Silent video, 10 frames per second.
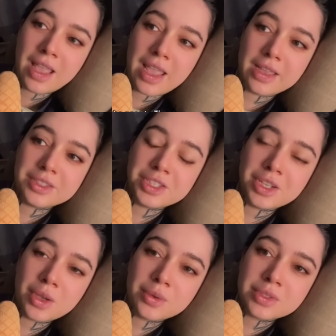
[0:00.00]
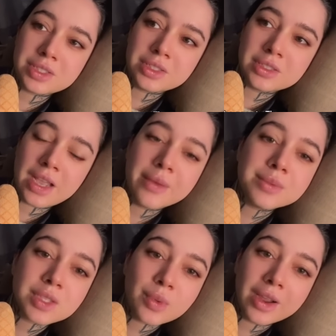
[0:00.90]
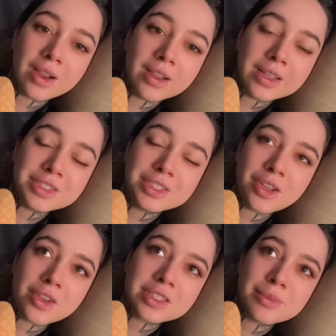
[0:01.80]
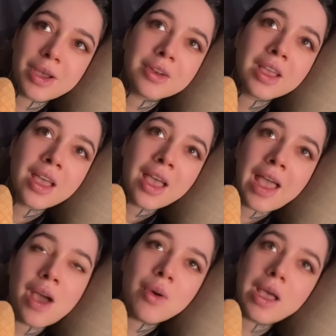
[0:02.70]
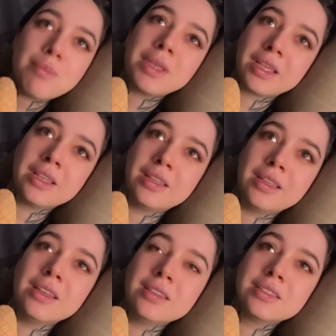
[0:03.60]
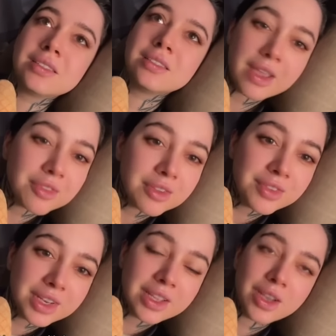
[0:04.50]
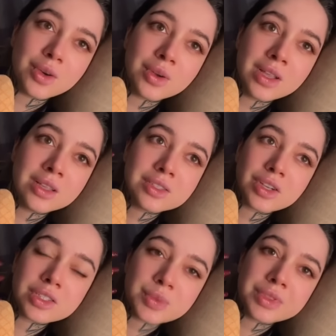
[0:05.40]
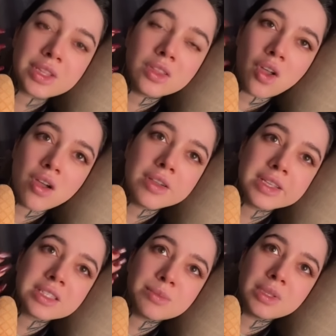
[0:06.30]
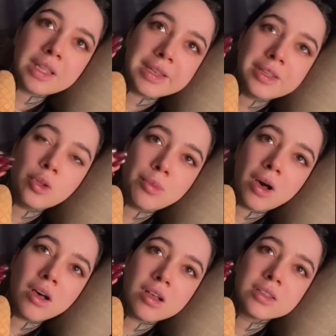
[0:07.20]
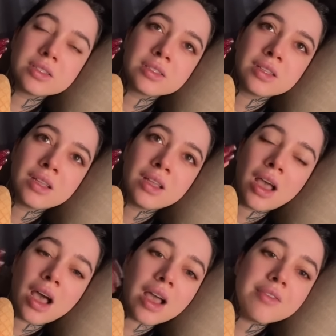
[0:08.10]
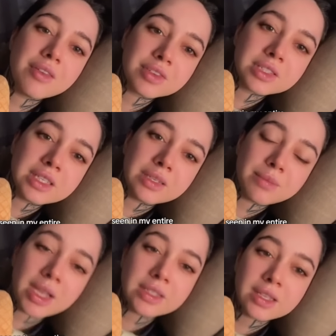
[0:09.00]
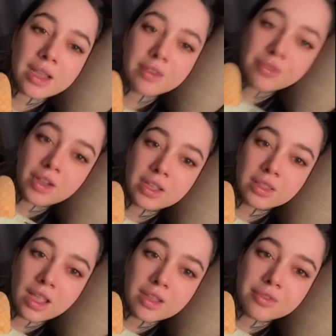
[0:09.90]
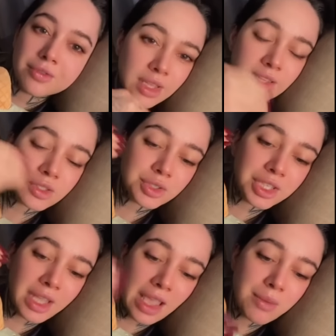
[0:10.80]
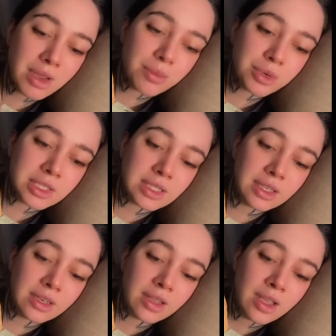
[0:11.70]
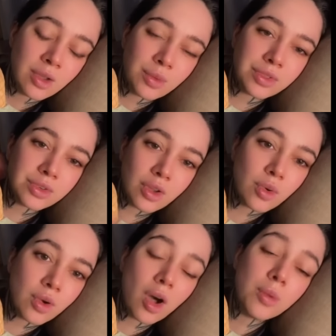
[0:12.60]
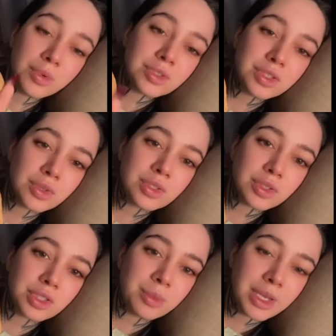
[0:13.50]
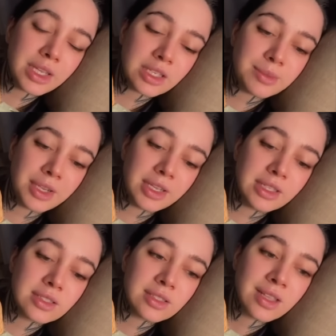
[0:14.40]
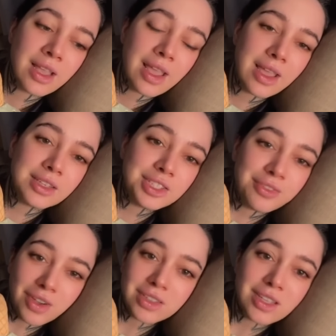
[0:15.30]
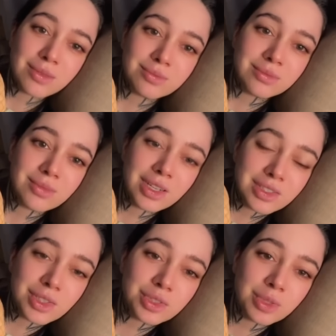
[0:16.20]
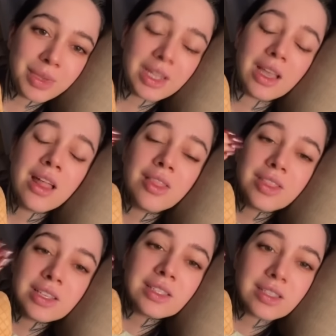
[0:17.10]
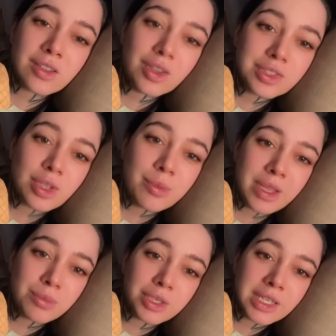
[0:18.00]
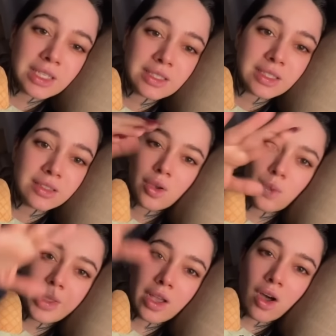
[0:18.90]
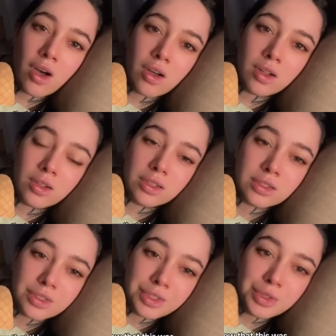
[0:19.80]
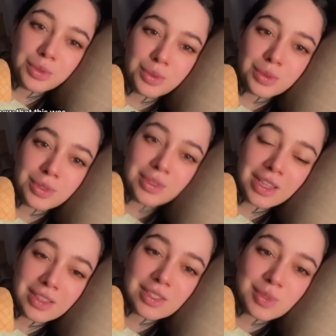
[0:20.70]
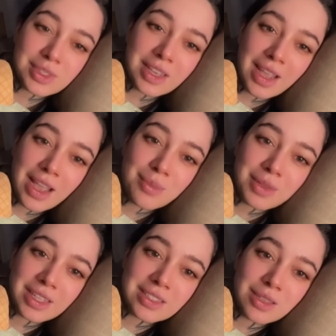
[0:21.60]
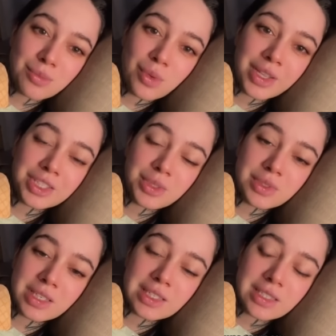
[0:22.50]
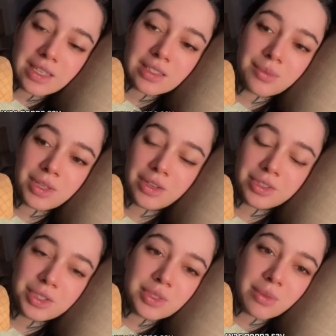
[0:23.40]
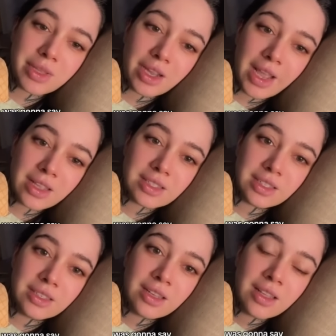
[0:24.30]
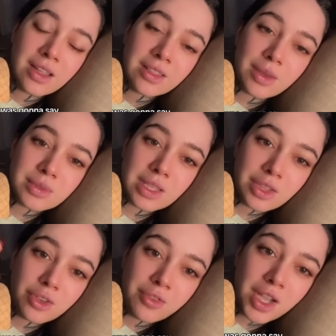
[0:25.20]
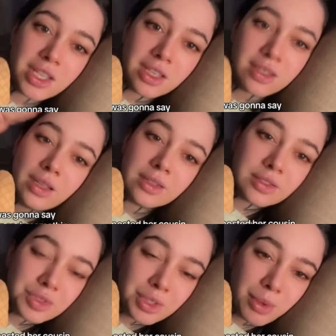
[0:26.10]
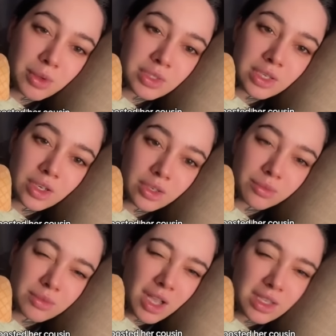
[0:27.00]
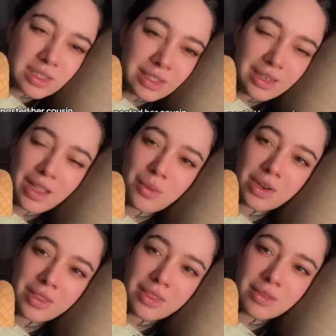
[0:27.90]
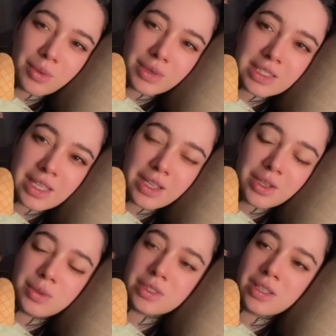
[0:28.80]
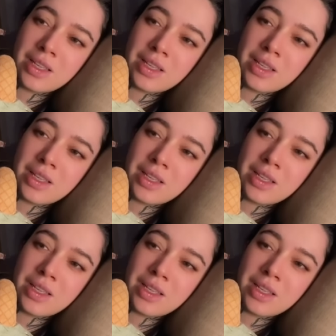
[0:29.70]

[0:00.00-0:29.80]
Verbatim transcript: and she goes to Times Square and she talks about how epic it is. Every video starts with the longest millennial pause I've ever seen in my entire fucking life. And so she came out of prison with no almost no social media experience and she fucked up on social media. This has also been predicted. We all knew that this was going to happen at some point. She was going to say something or do something on accident that was a little fucky. And so she posted her cousin, I want to I want to say, who's